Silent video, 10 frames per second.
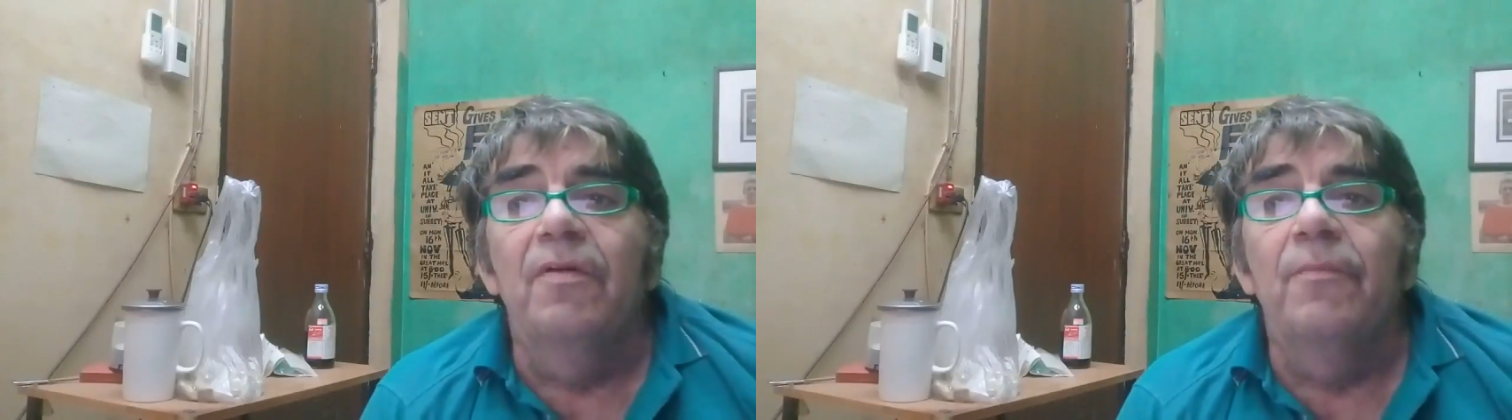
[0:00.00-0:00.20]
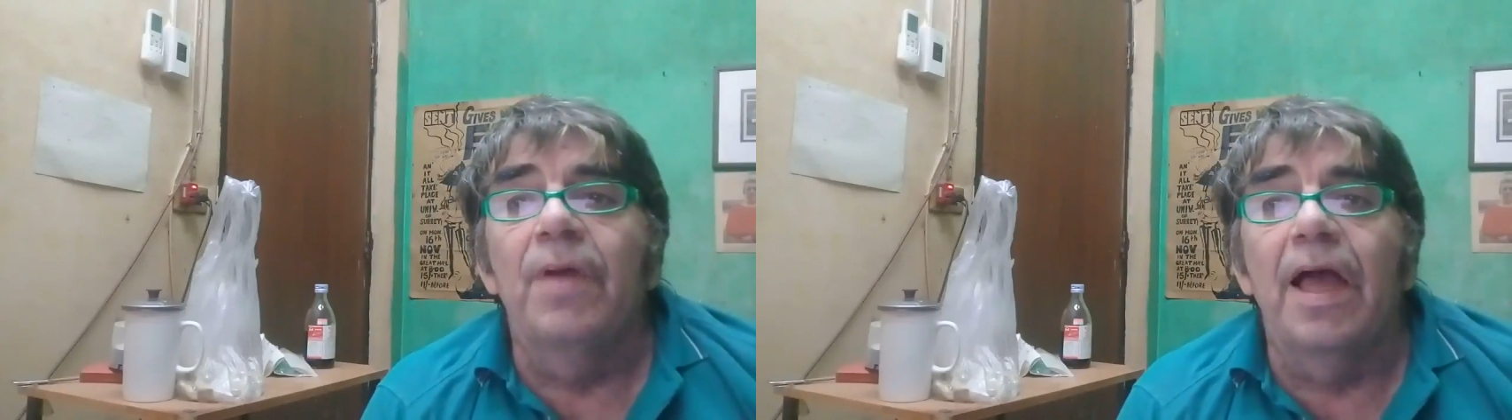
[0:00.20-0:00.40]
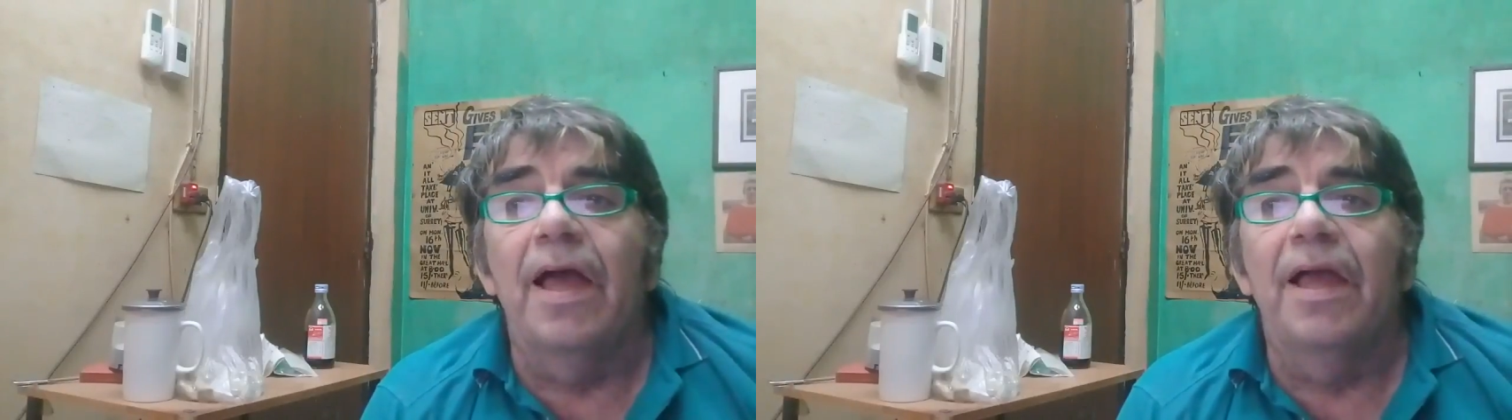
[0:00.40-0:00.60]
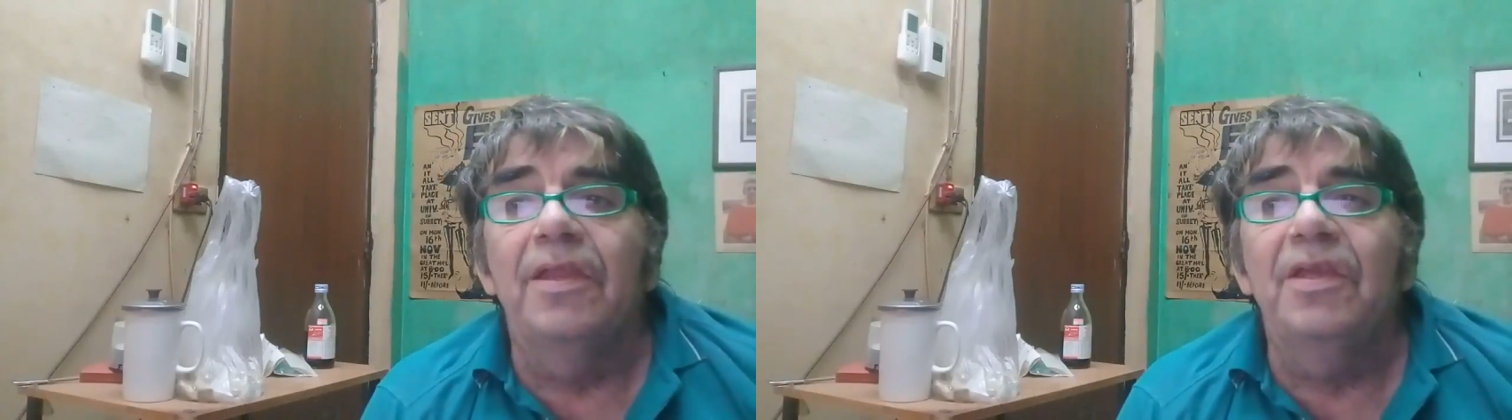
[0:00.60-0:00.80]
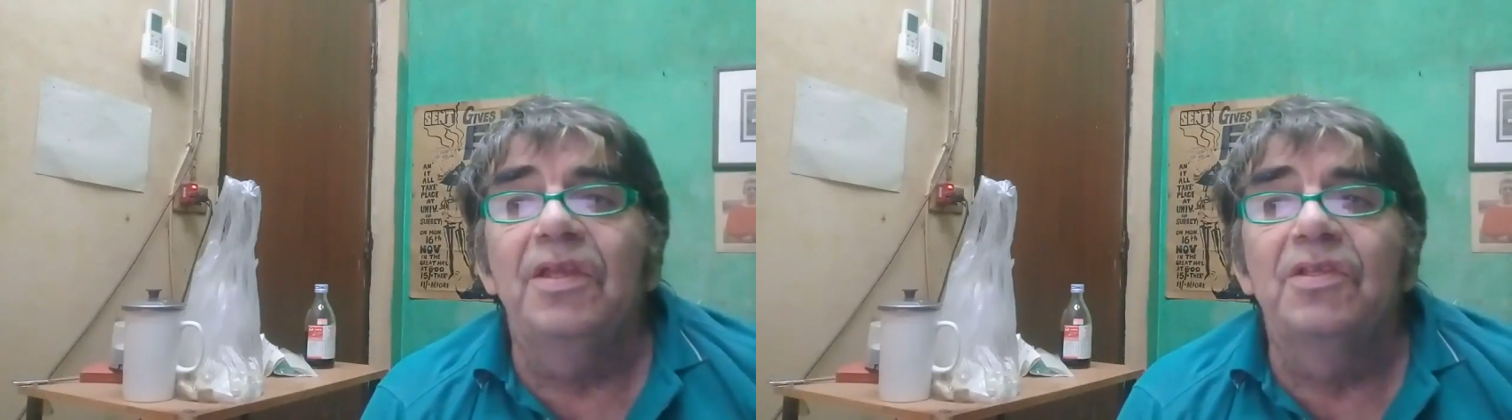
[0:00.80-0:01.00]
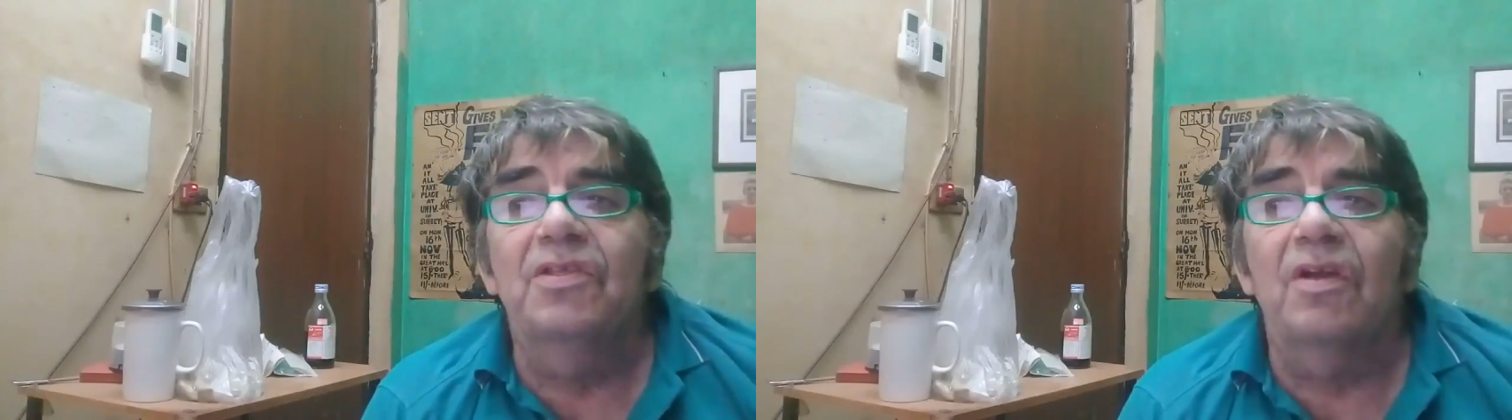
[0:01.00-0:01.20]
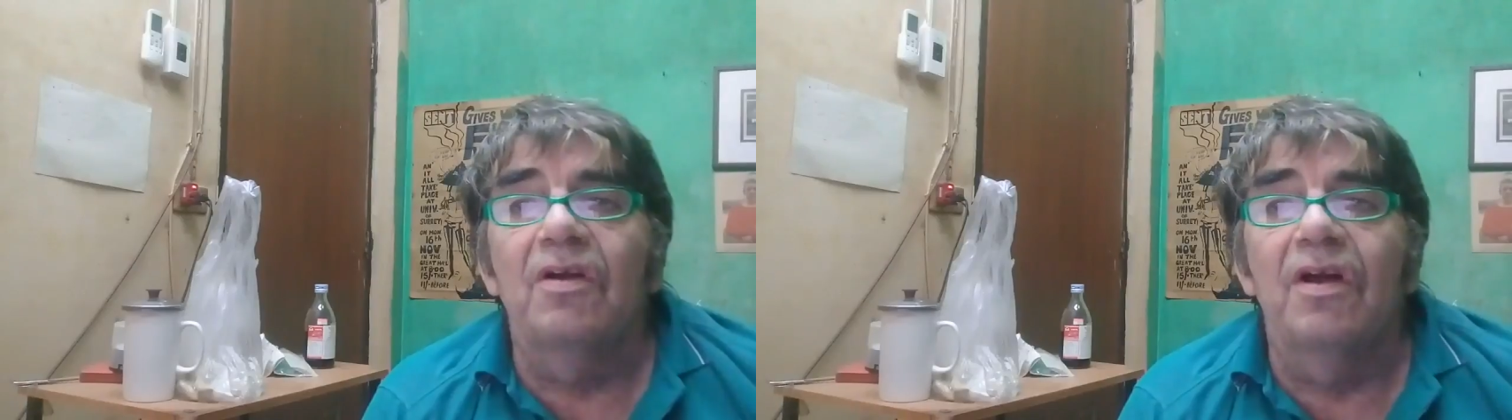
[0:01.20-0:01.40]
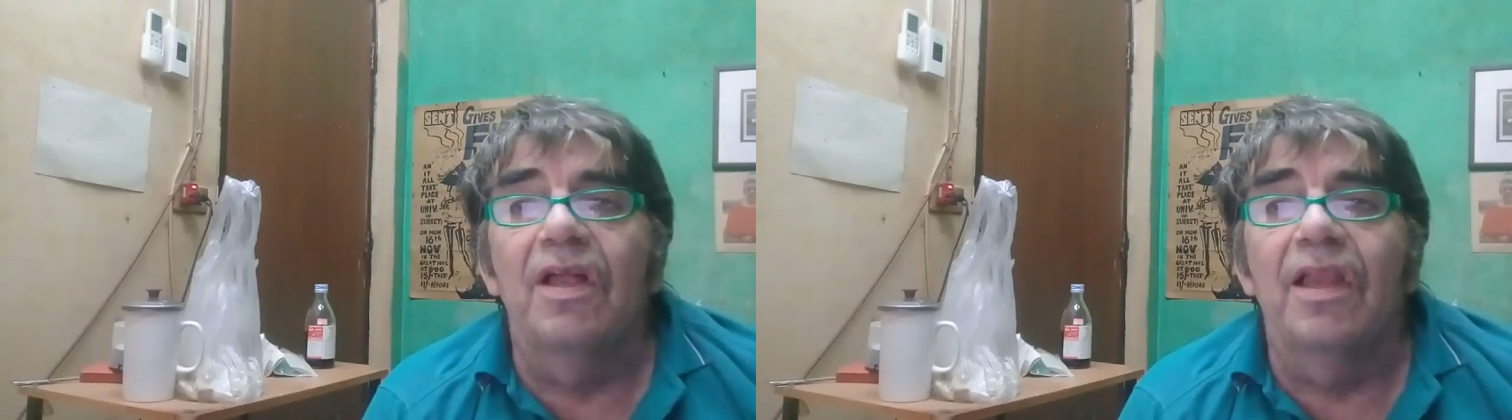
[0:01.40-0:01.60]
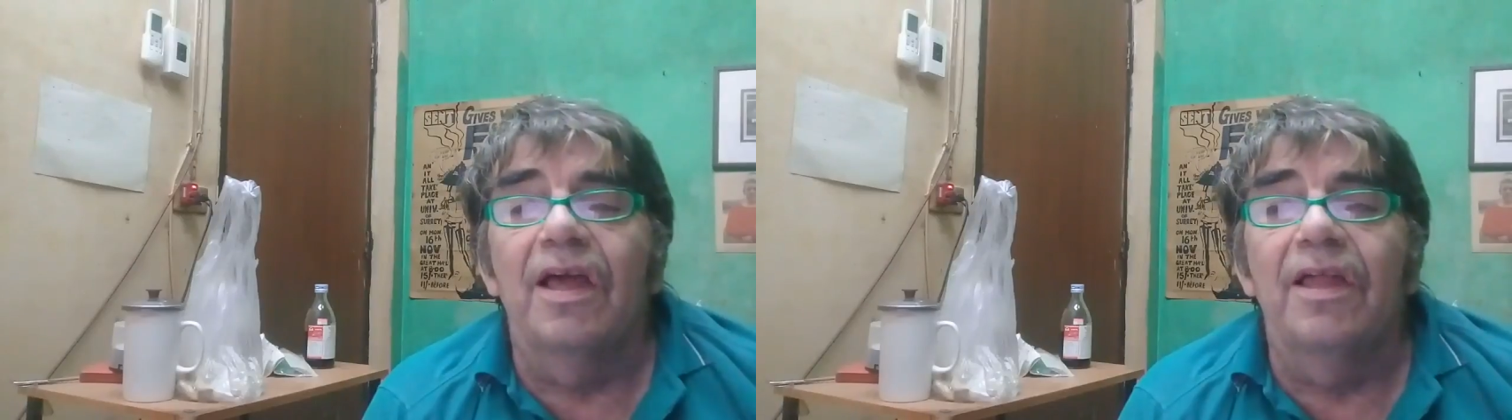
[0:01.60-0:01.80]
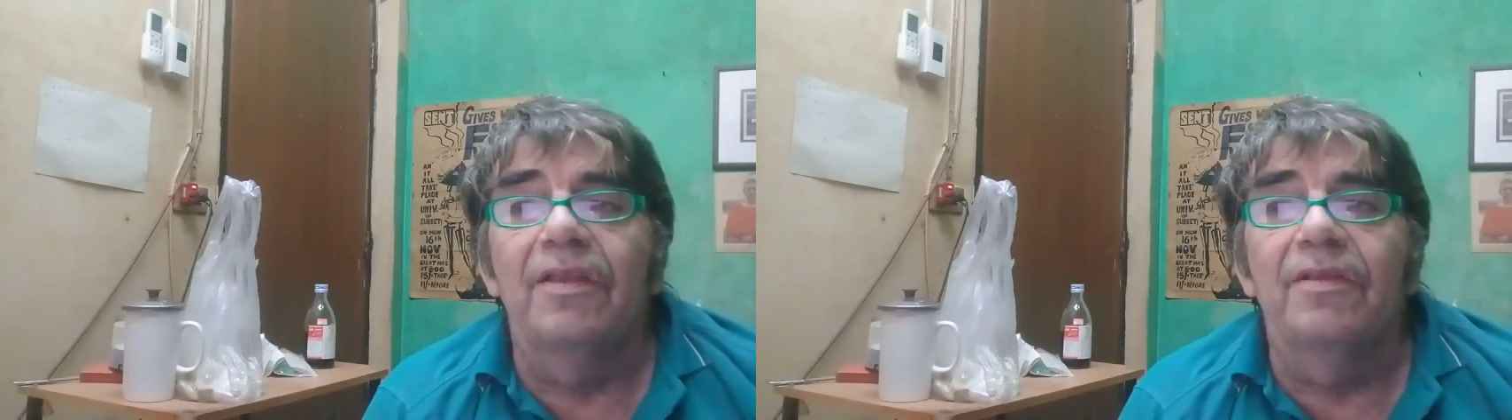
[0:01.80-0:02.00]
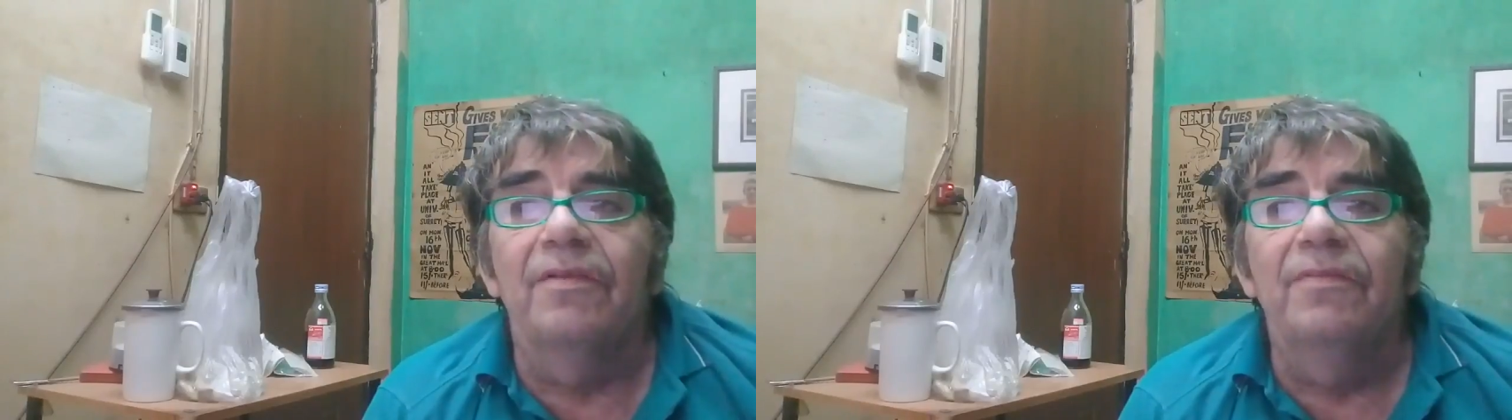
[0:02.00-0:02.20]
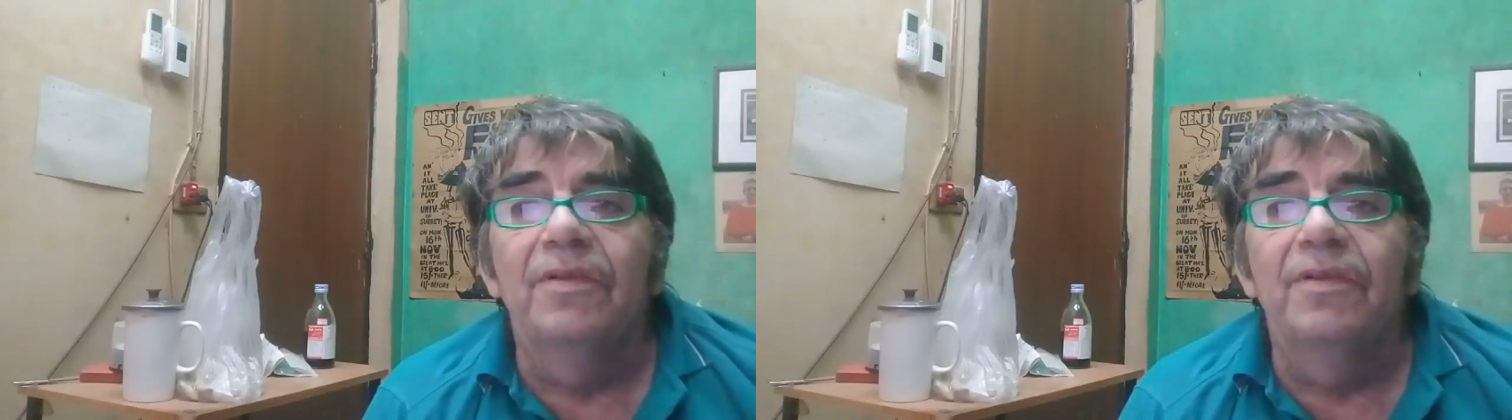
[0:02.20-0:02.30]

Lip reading: man in Thailand.